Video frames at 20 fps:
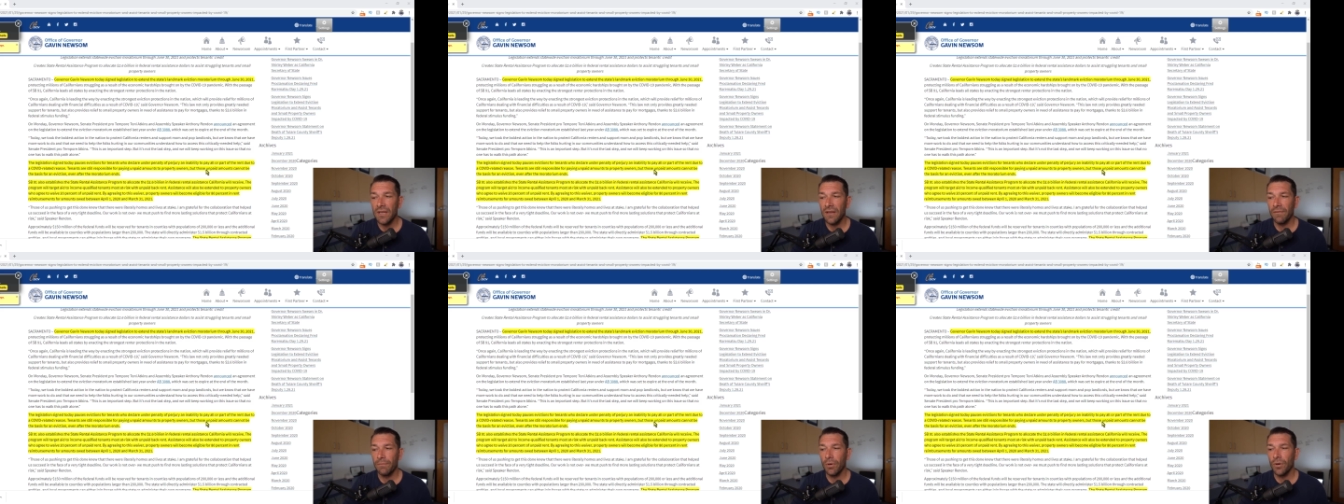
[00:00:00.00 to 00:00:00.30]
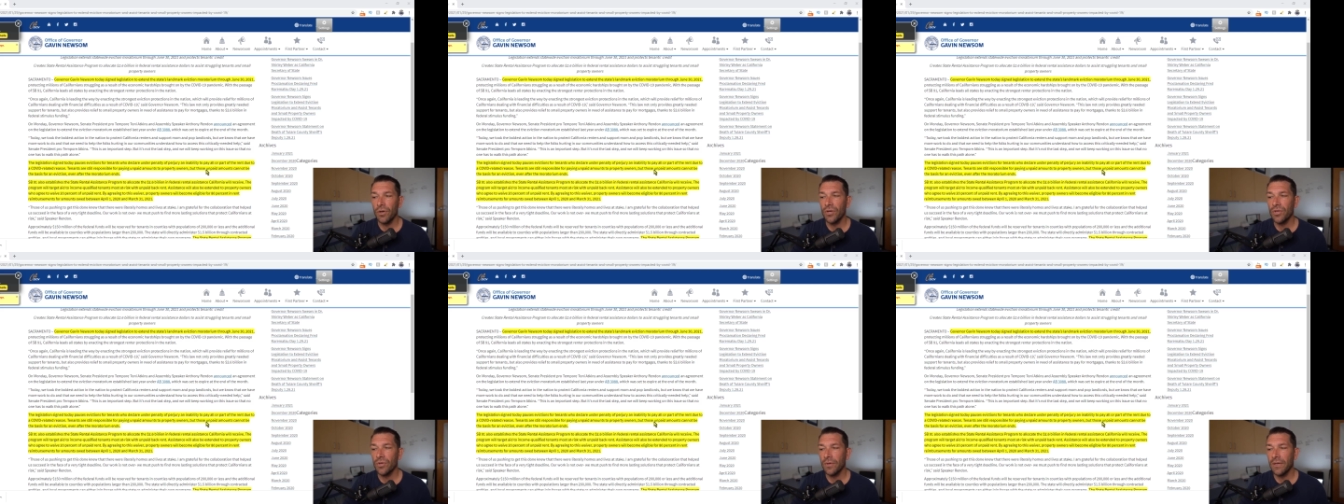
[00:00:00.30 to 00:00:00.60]
of
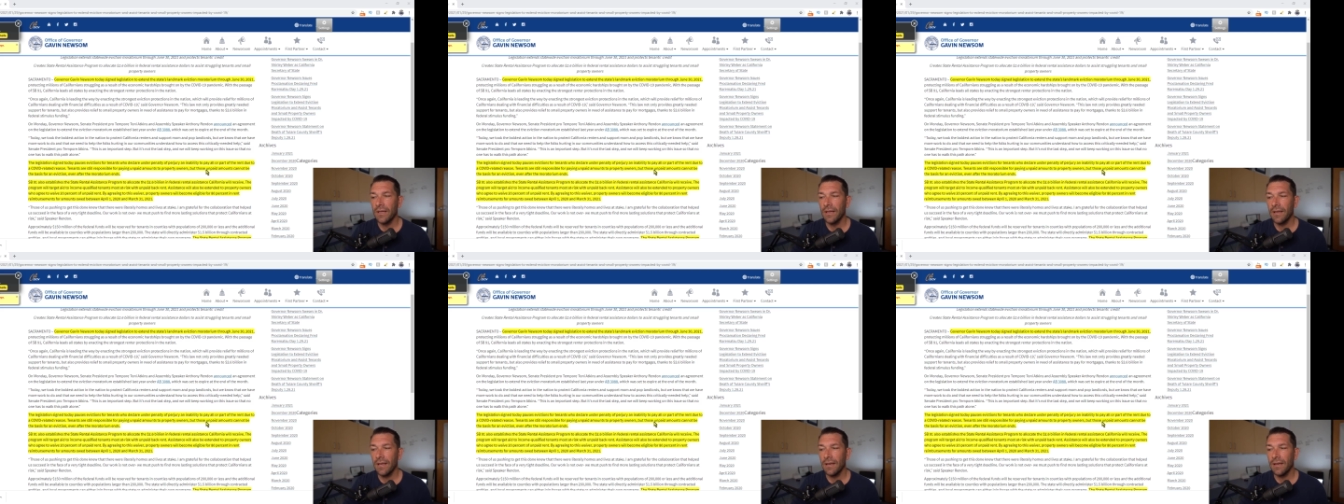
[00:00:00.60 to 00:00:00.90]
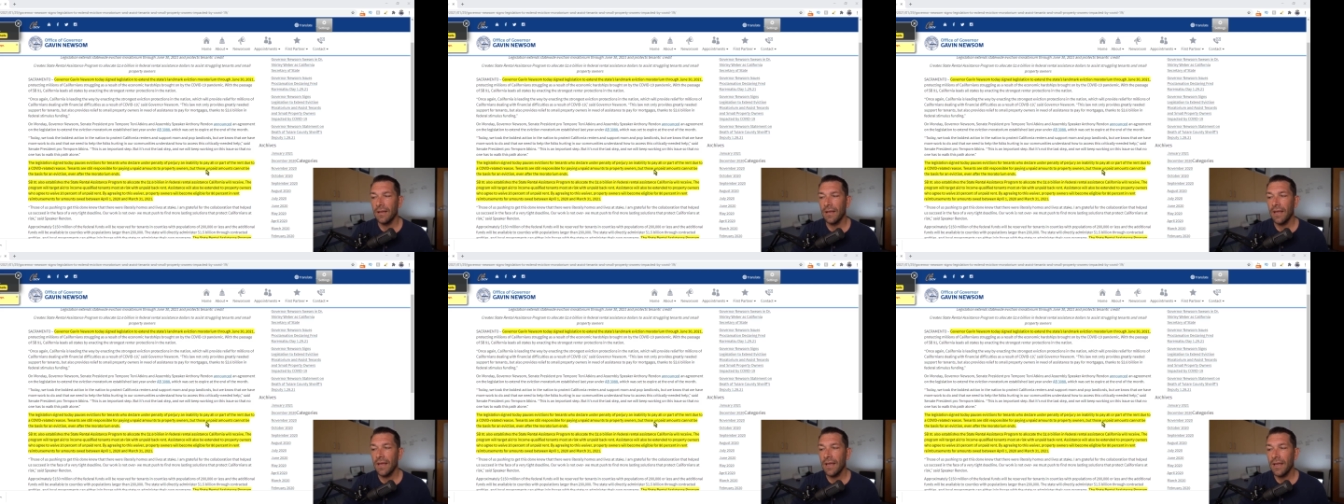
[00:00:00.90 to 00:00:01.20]
perjury an
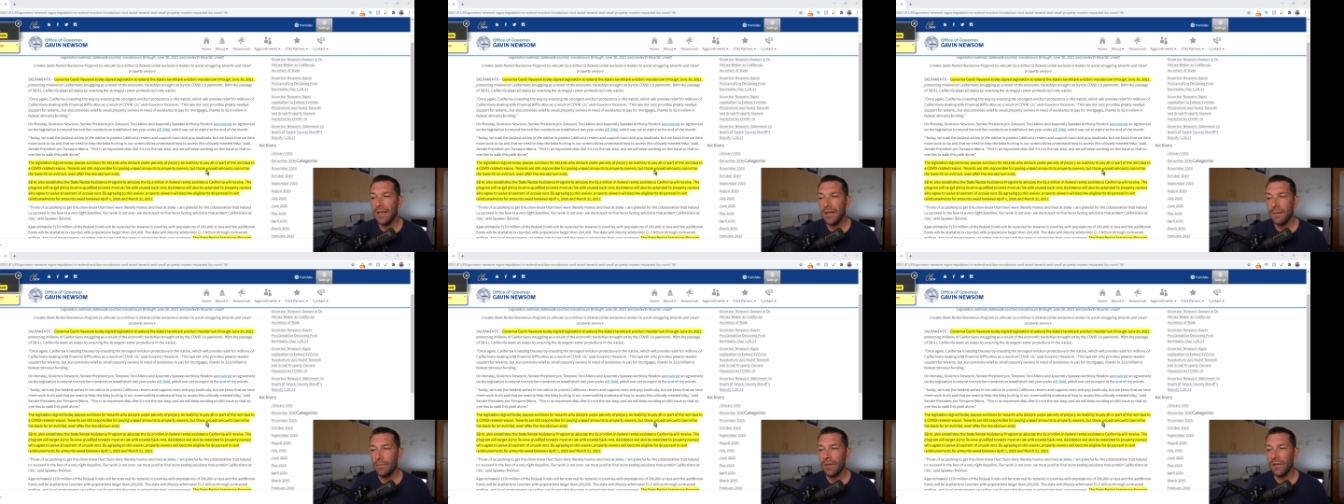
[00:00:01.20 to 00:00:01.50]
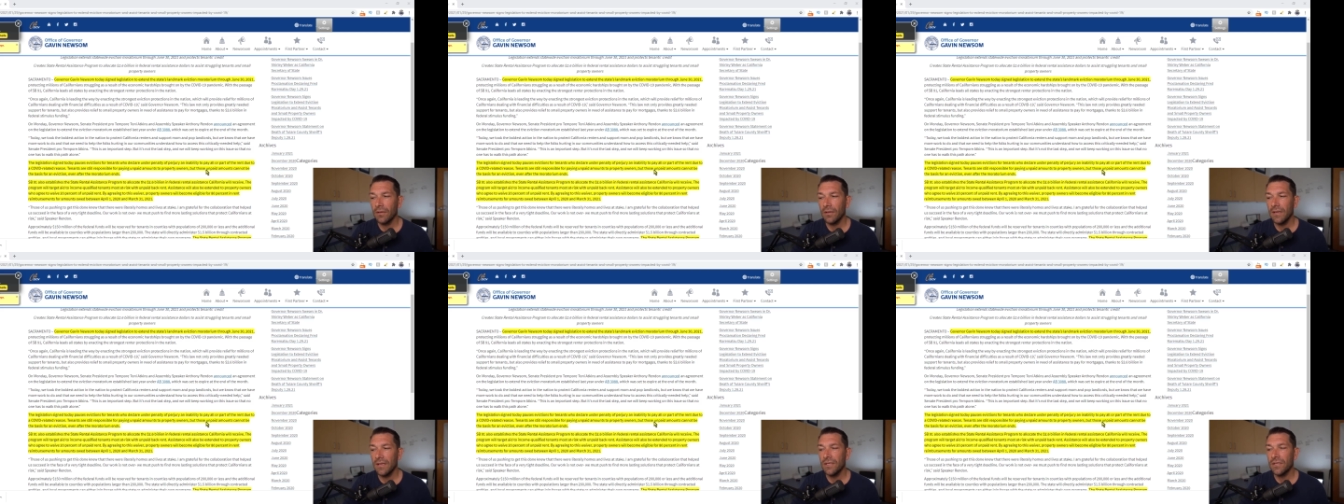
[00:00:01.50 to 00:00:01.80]

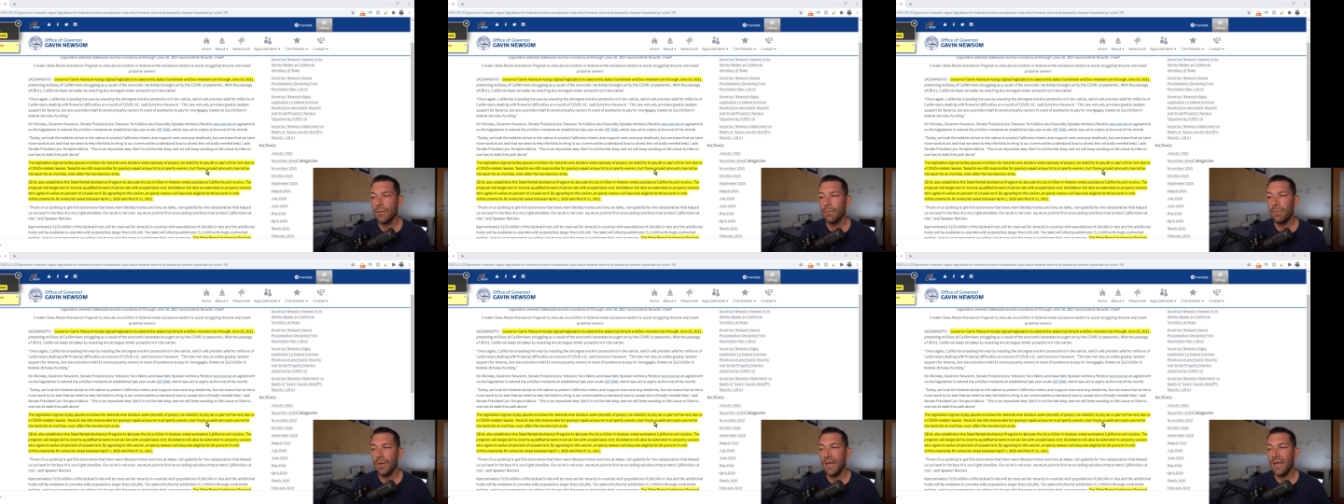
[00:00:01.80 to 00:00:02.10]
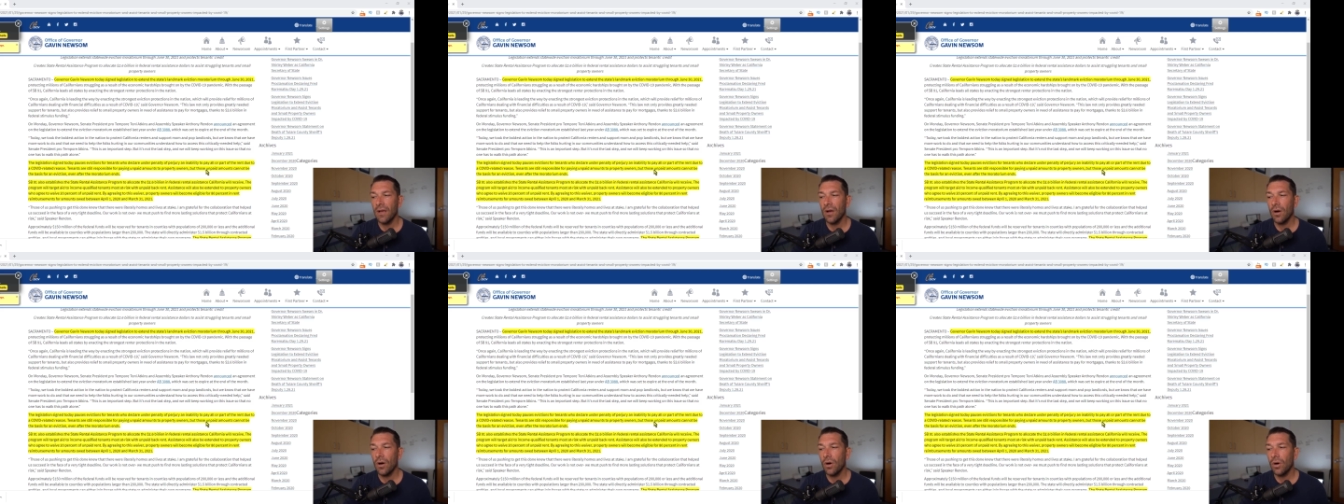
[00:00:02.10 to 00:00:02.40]
inability to
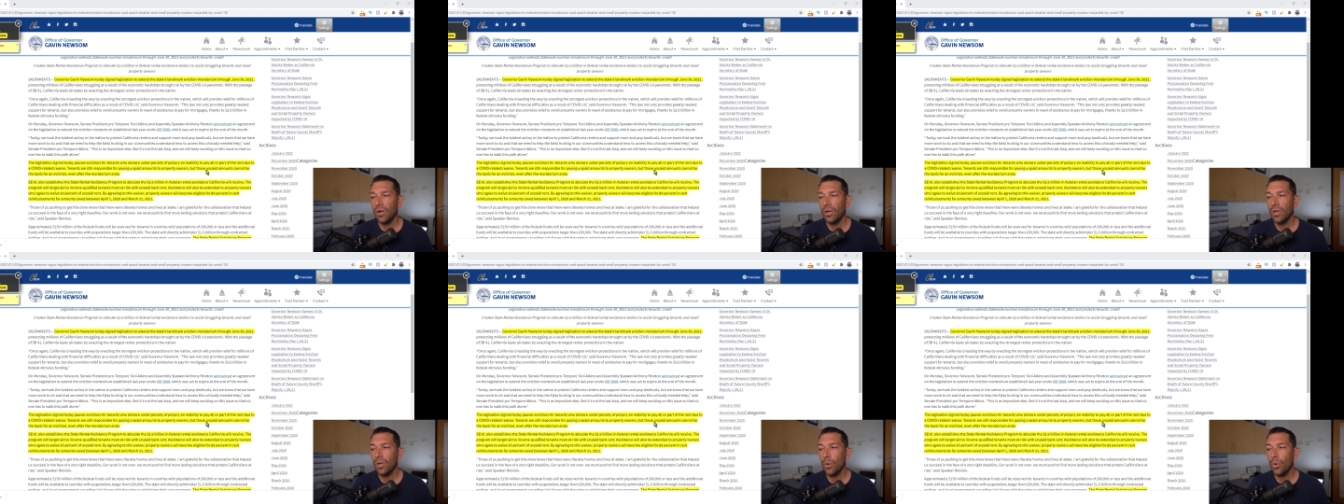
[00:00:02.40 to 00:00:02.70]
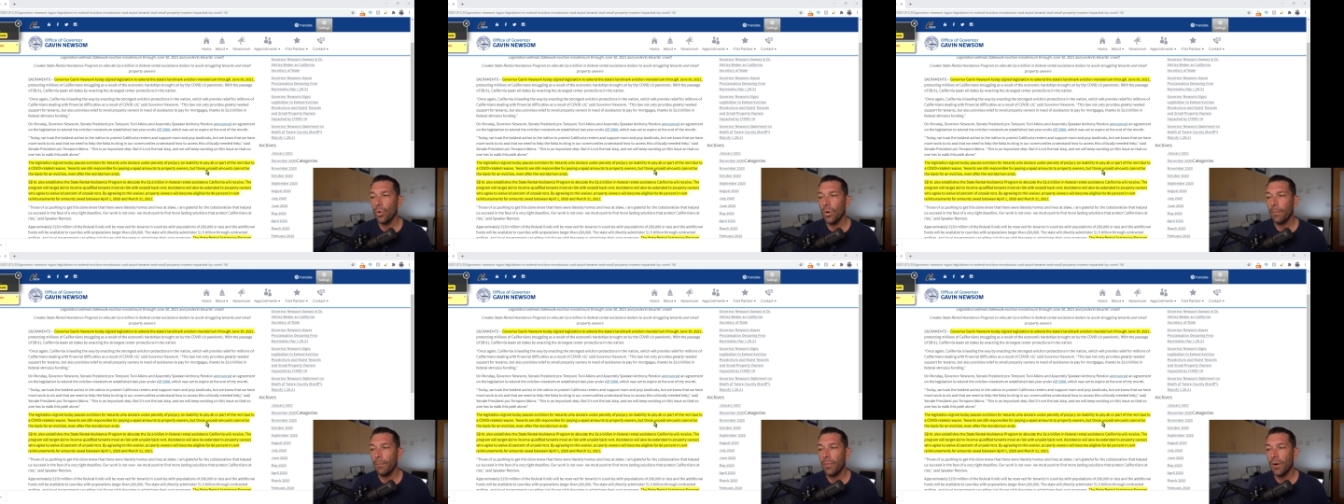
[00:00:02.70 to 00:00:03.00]
pay all
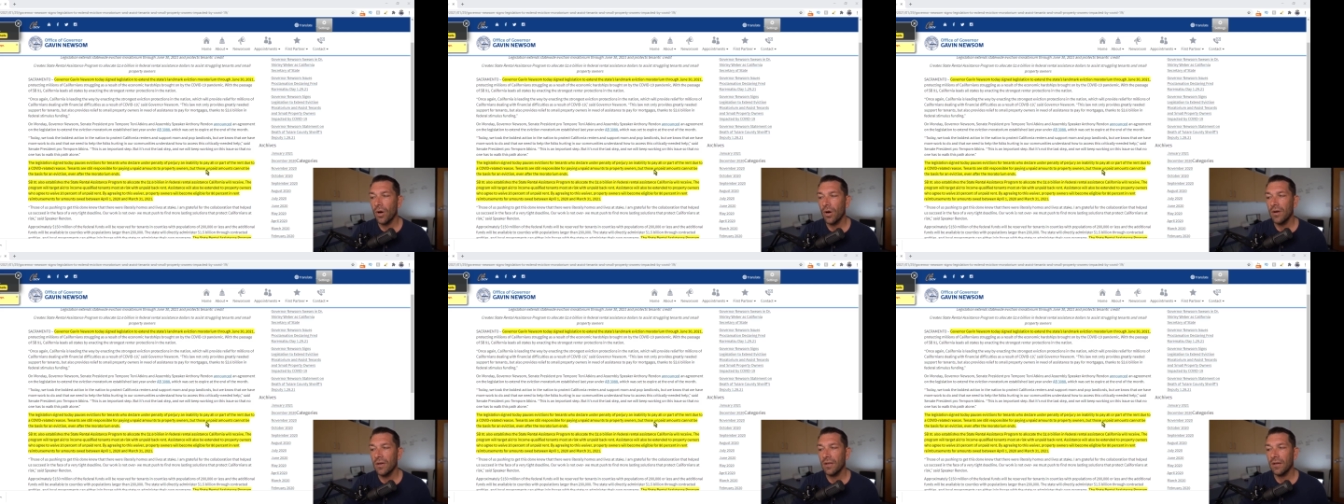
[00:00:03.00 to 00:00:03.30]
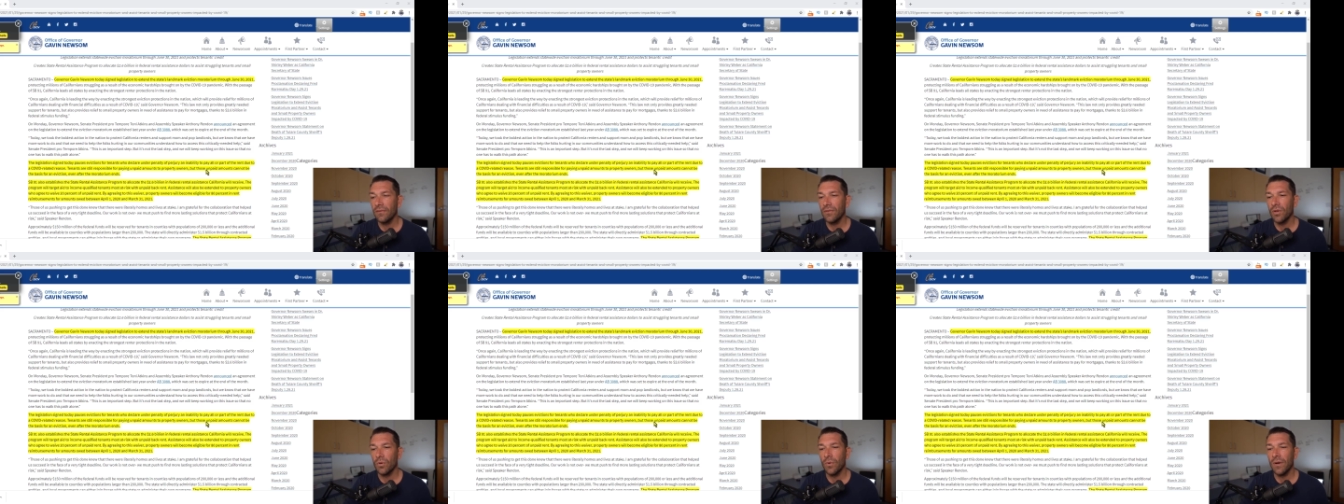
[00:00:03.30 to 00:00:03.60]
or part
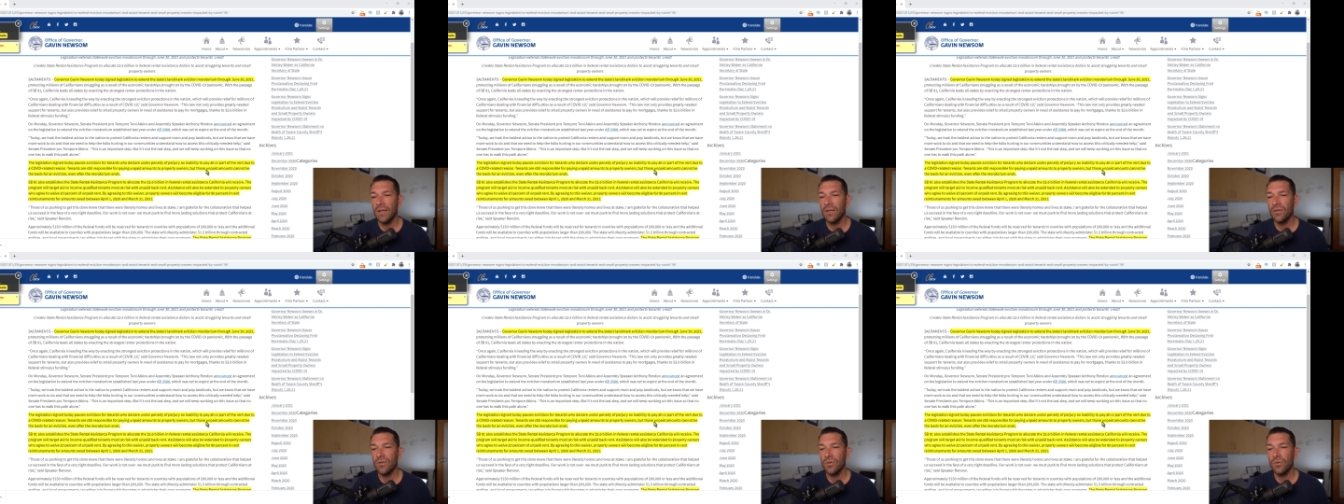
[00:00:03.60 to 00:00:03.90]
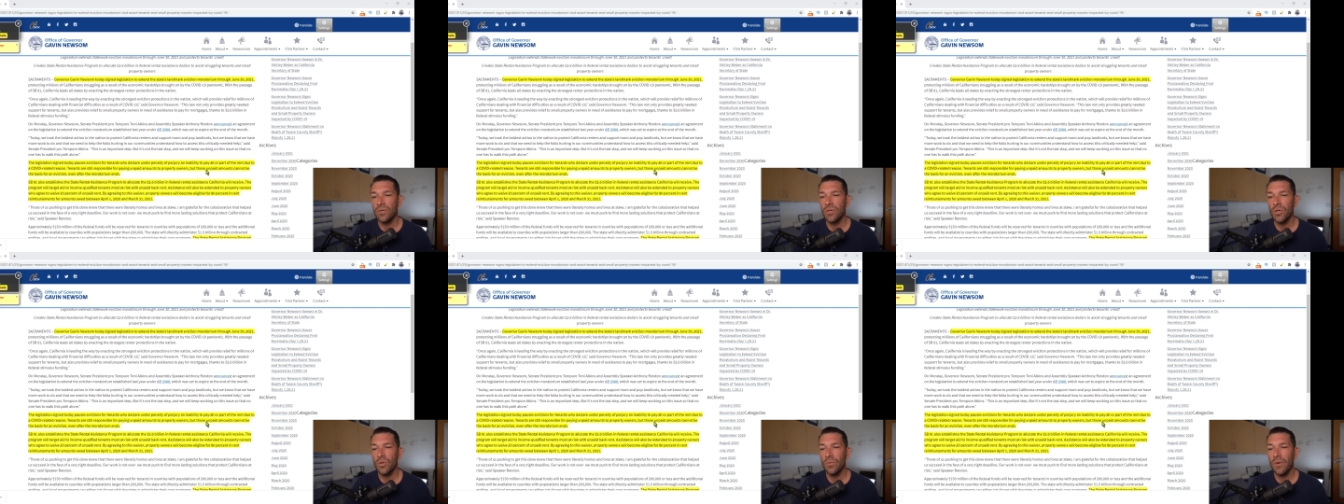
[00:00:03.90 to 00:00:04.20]
of the rent due
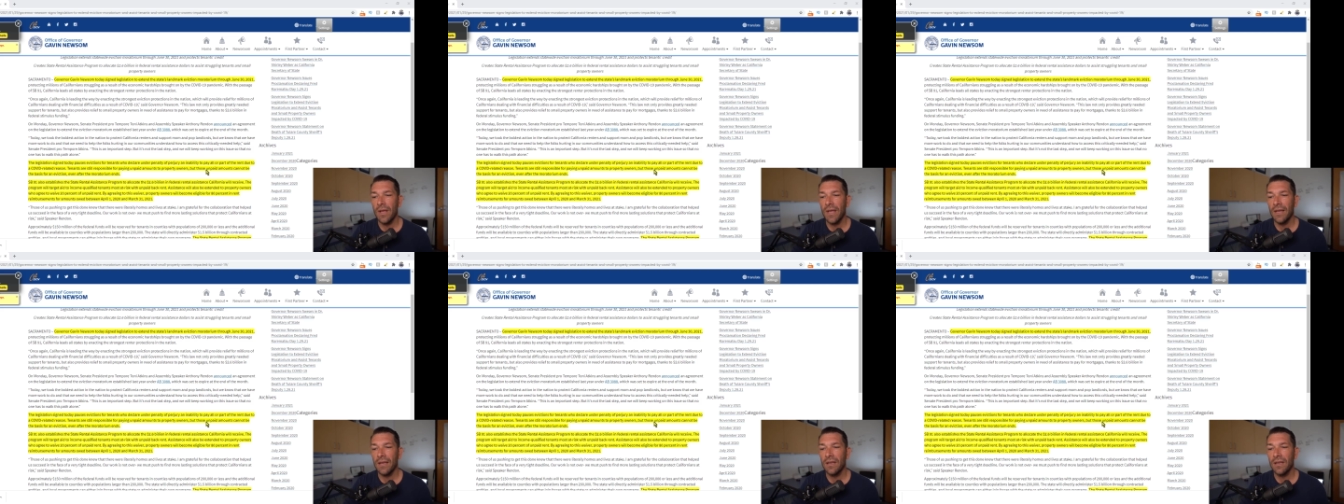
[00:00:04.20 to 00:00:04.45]
to a